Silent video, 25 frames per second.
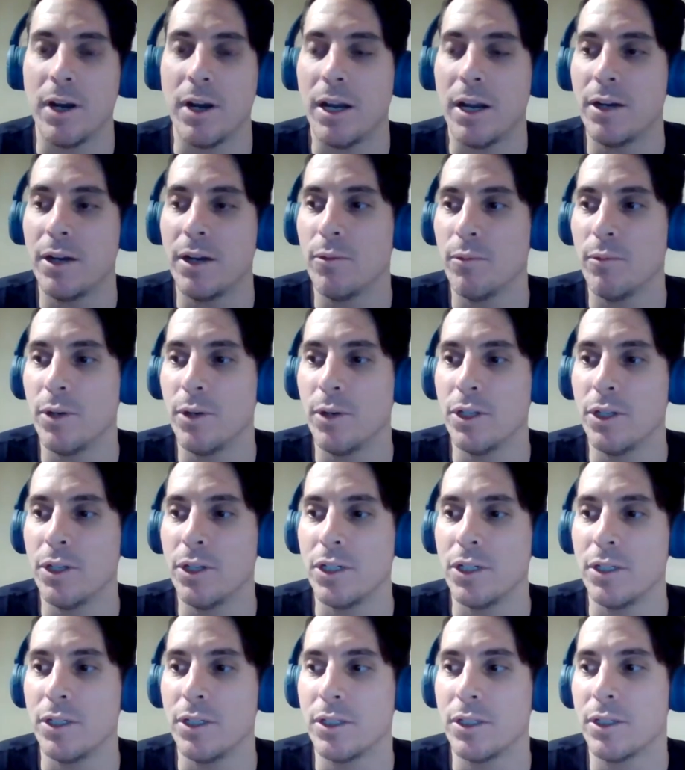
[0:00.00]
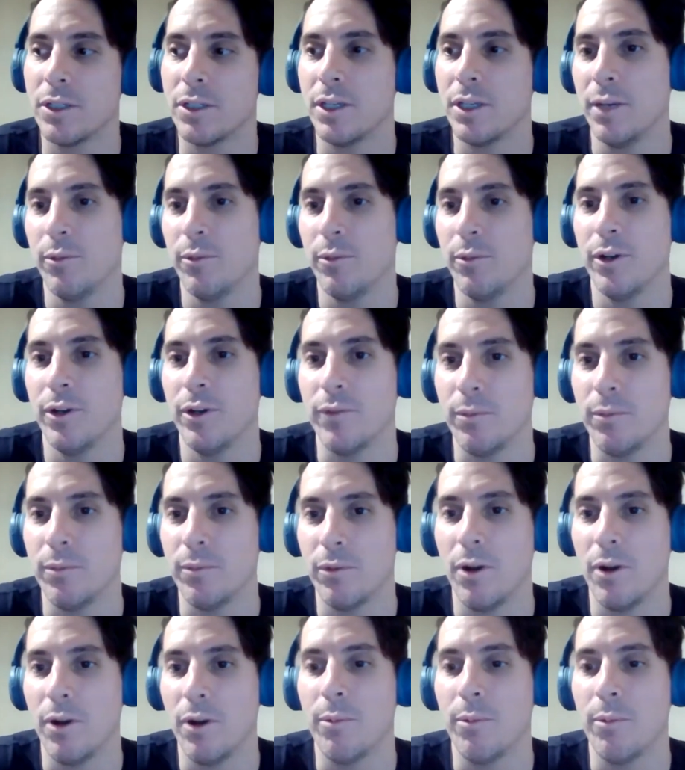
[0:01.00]
I don't want to just get rid of a
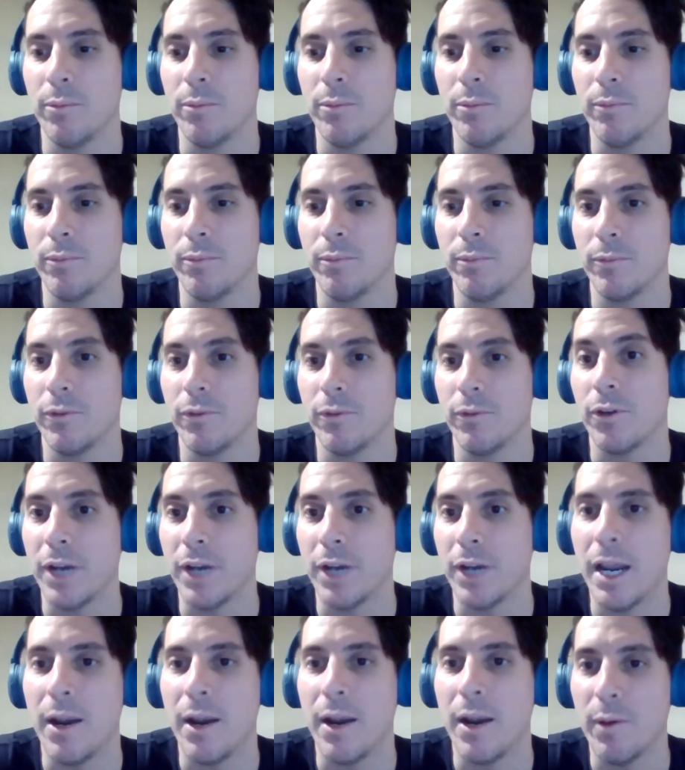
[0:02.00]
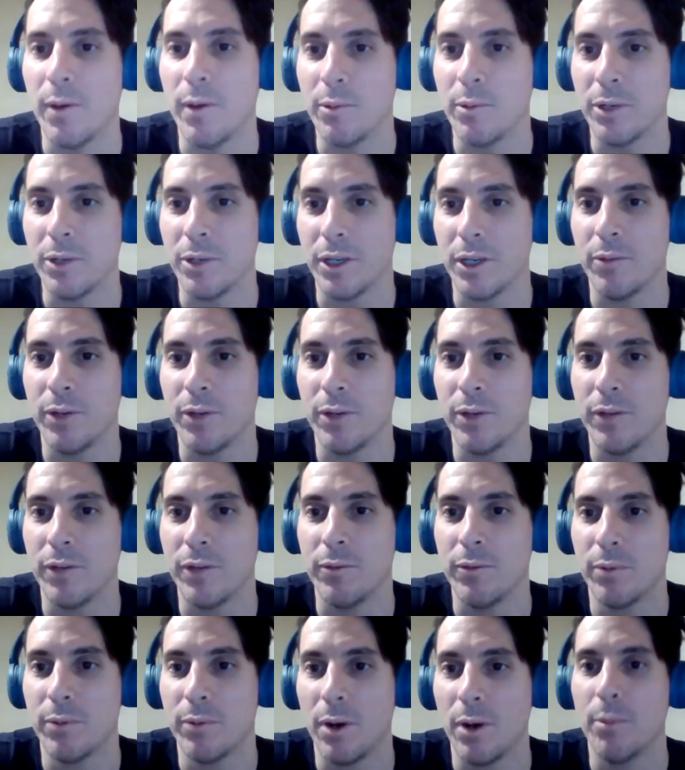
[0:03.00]
problem for now. I want to get rid of a
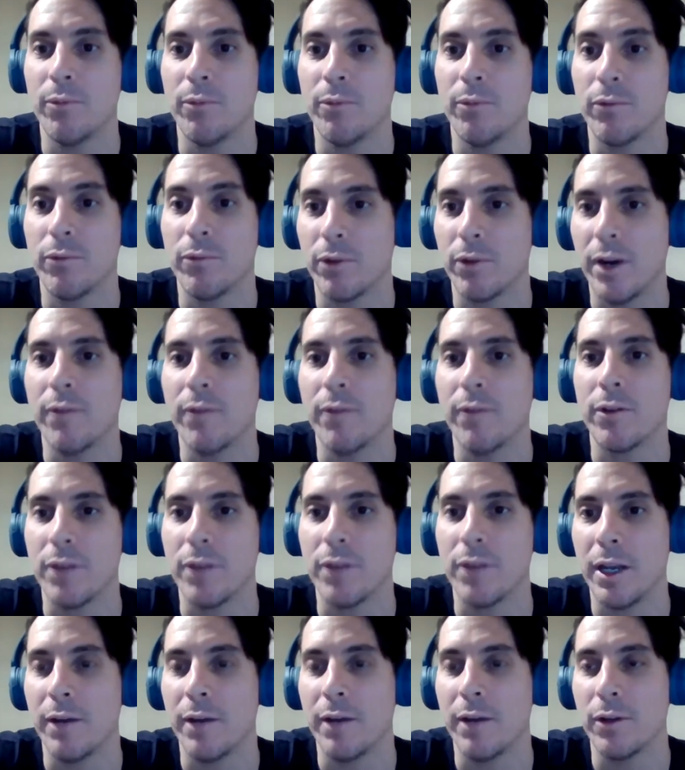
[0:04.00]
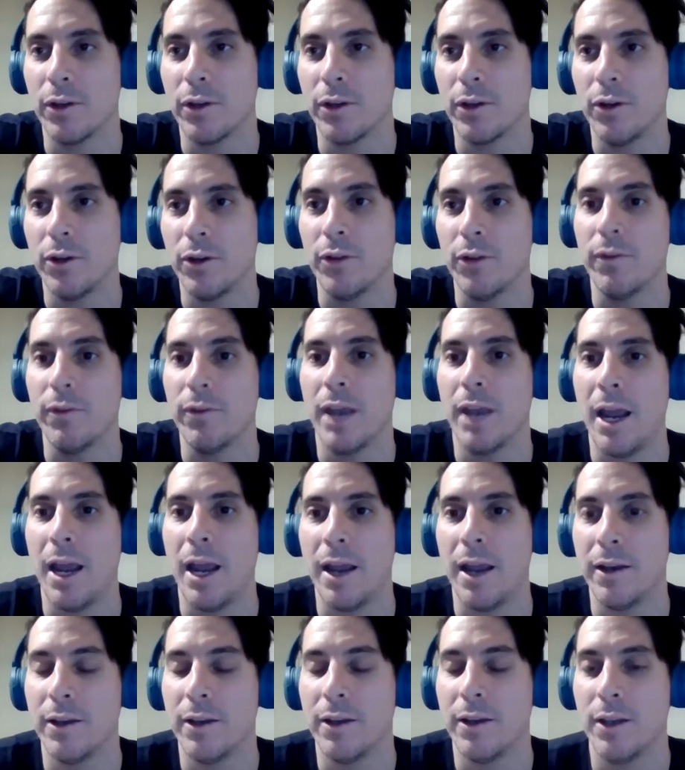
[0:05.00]
problem forever that I could have
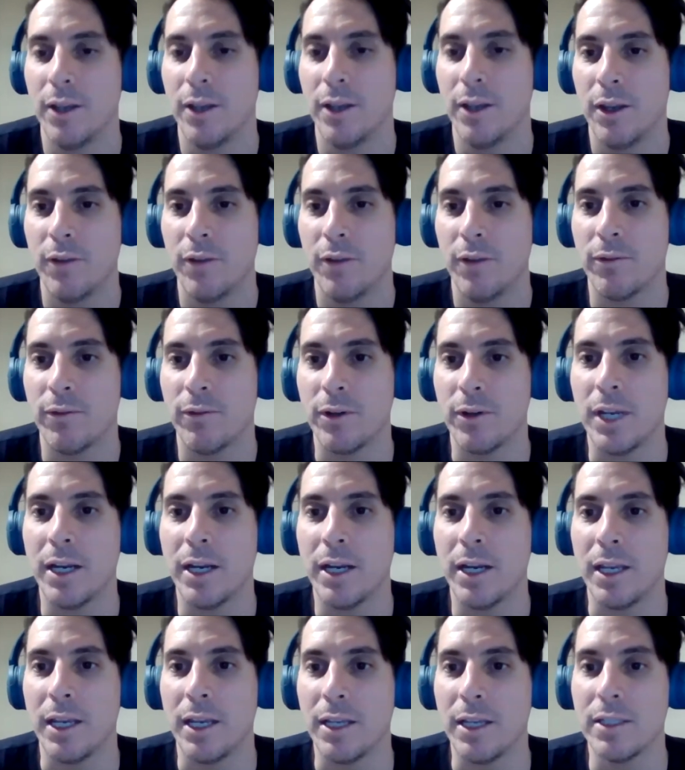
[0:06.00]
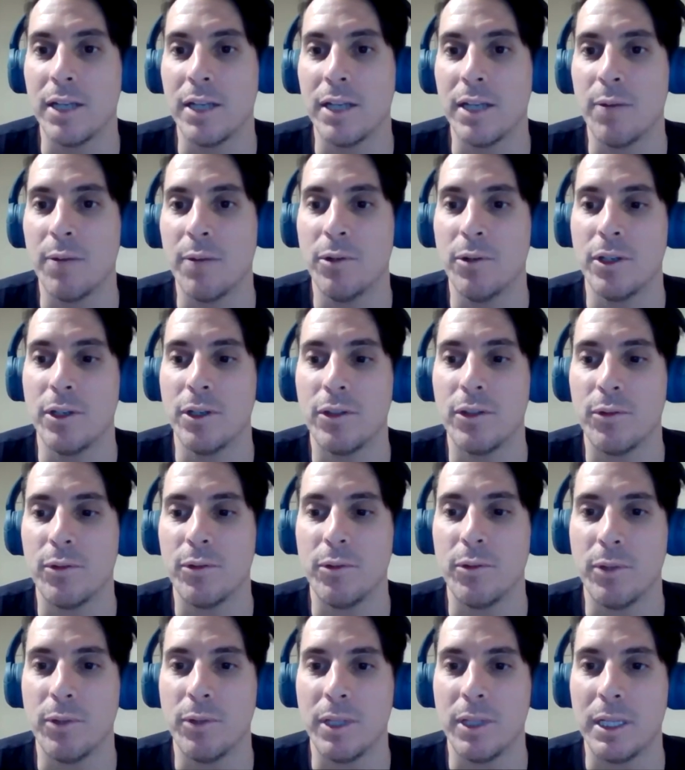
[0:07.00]
had for decades. And I want to do
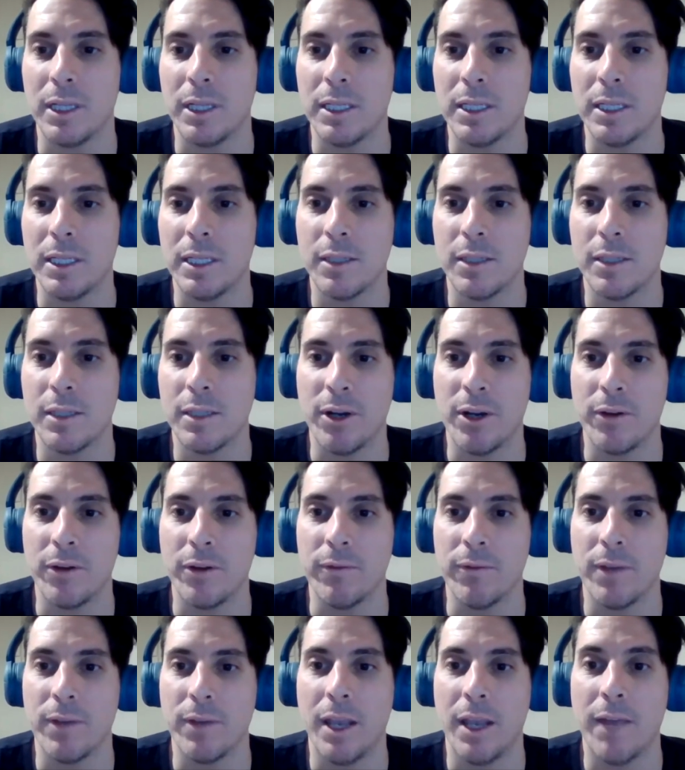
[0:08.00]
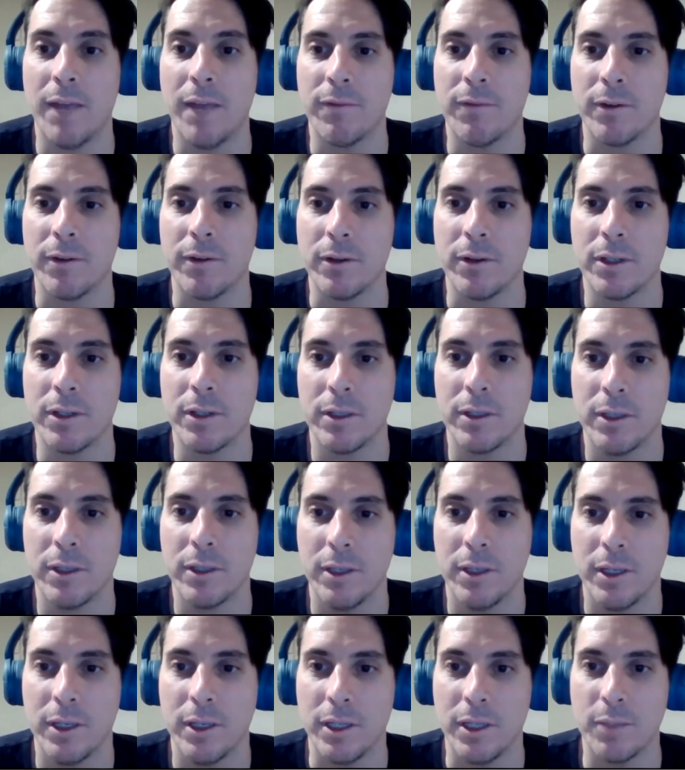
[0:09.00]
it with the least amount of effort
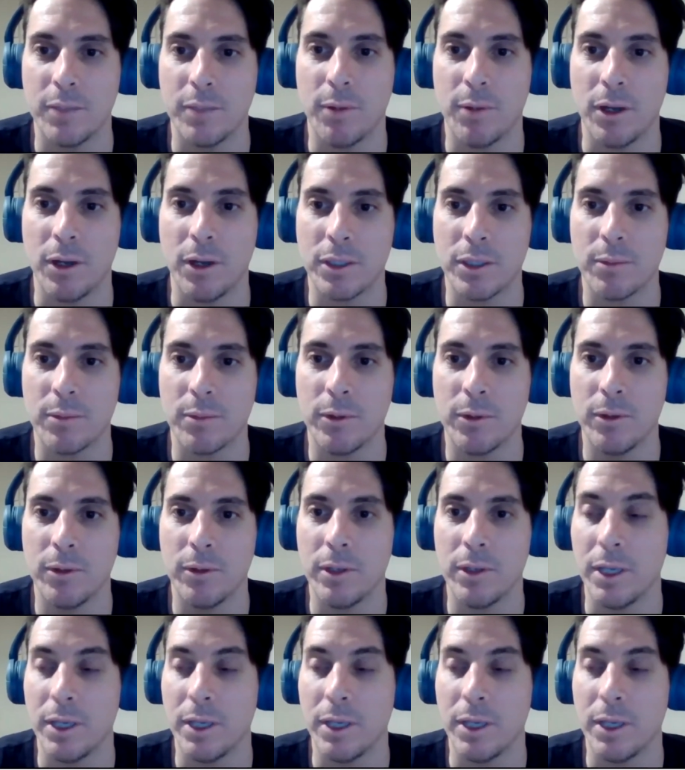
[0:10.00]
as possible.